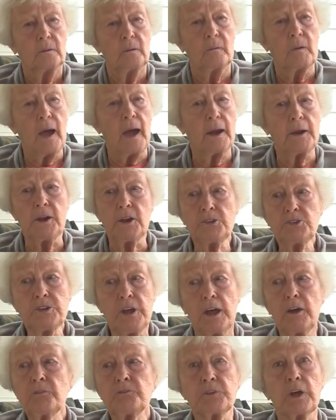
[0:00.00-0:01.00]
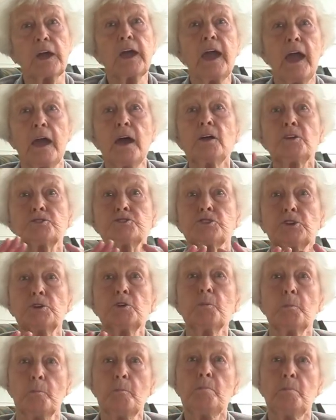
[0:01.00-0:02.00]
Well, I just have to
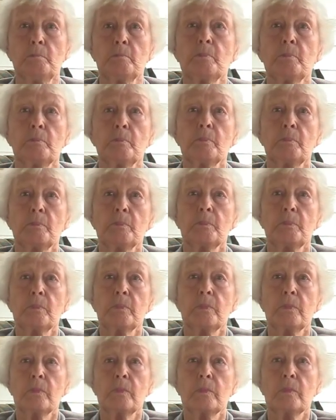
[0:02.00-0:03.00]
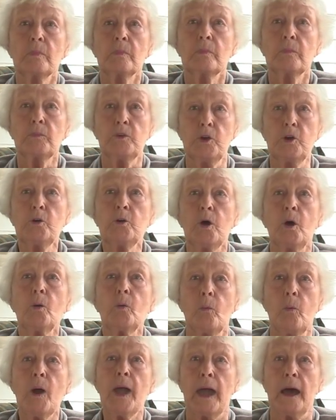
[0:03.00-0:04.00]
counsel them. You
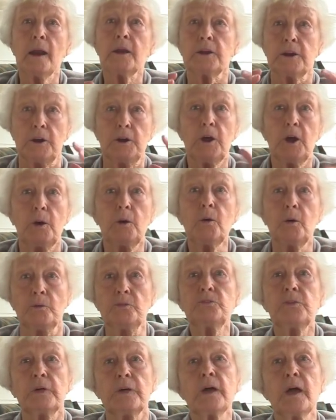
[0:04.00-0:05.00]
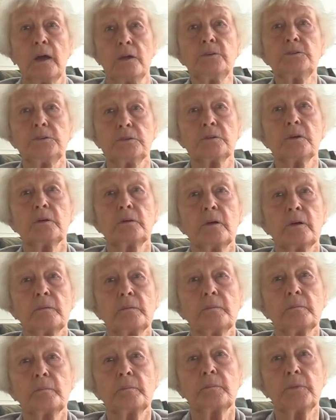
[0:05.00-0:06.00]
know how to do and things.
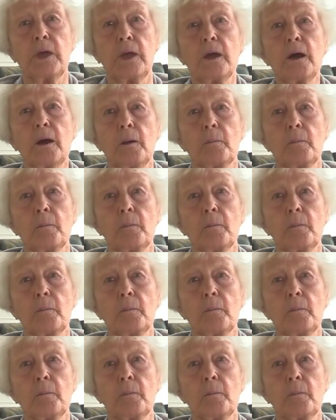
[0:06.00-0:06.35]
Yeah,